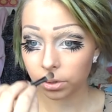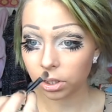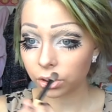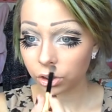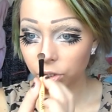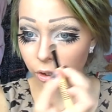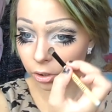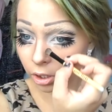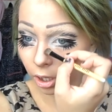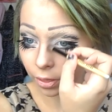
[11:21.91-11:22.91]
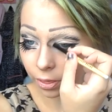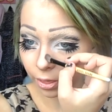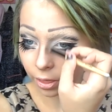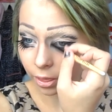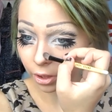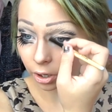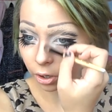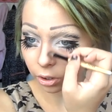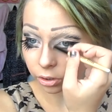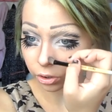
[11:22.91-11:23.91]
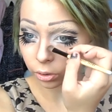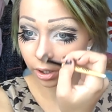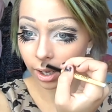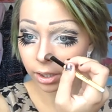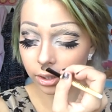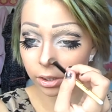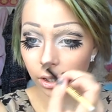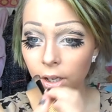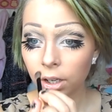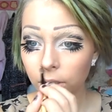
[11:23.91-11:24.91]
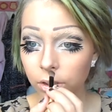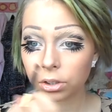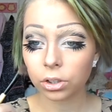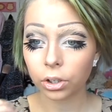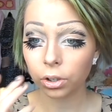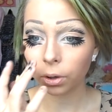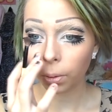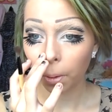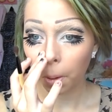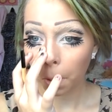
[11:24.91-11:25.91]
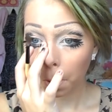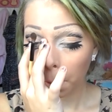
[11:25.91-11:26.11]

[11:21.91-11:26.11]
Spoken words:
So just using like the contour colours to